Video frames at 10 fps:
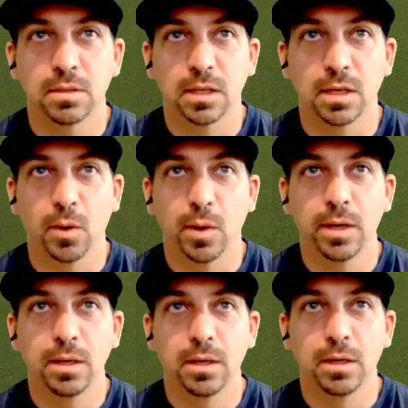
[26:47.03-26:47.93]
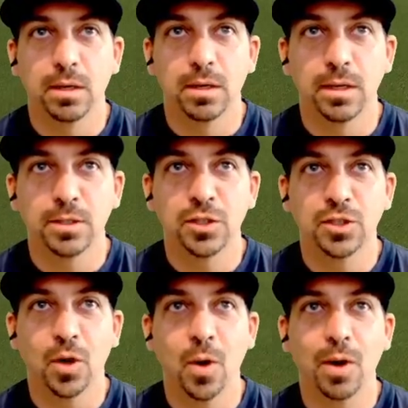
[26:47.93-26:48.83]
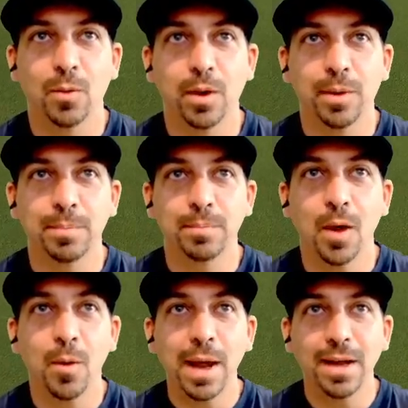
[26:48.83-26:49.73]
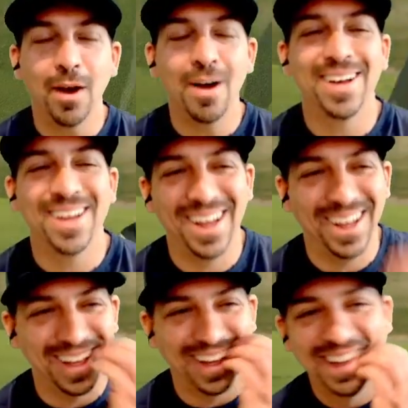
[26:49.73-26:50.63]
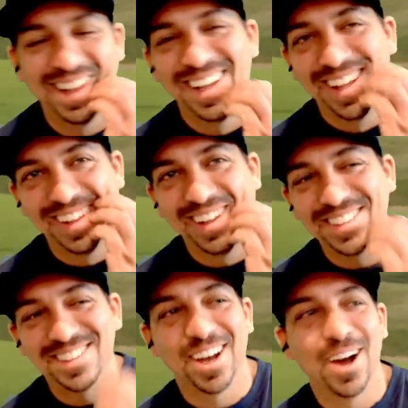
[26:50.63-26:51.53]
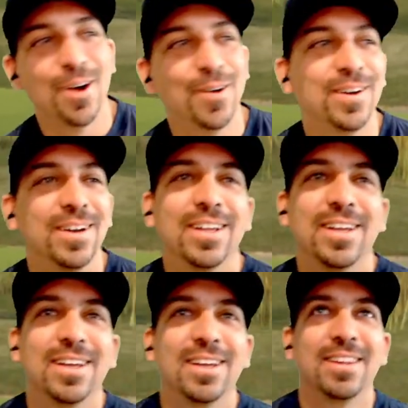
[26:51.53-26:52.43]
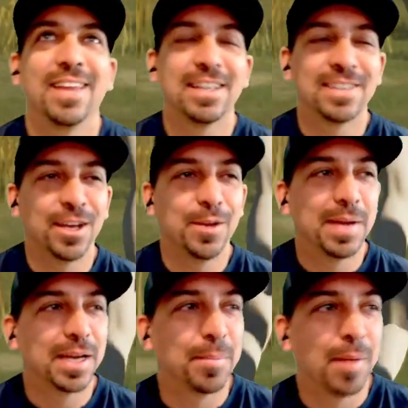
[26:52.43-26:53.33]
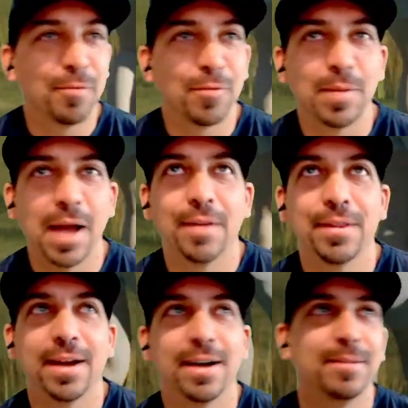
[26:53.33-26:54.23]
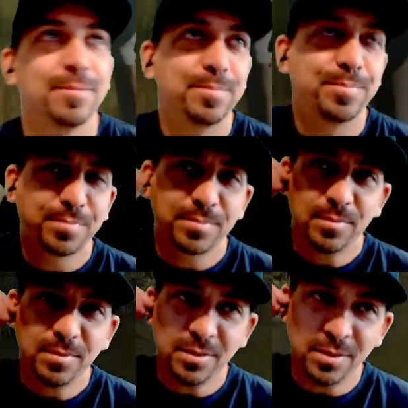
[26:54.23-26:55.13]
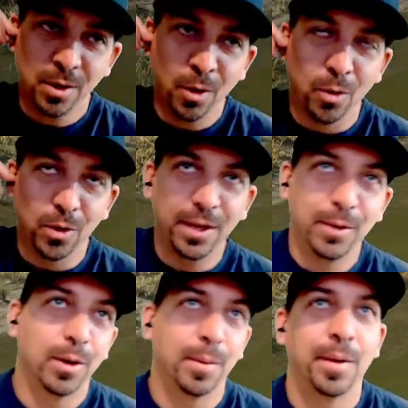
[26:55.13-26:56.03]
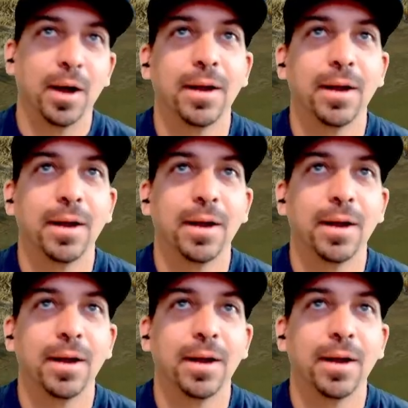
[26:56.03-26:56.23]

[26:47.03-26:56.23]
going to go in? It's short. What a... No, wait. Let's go. That's how you make a putt from down there. Holy, what a putt.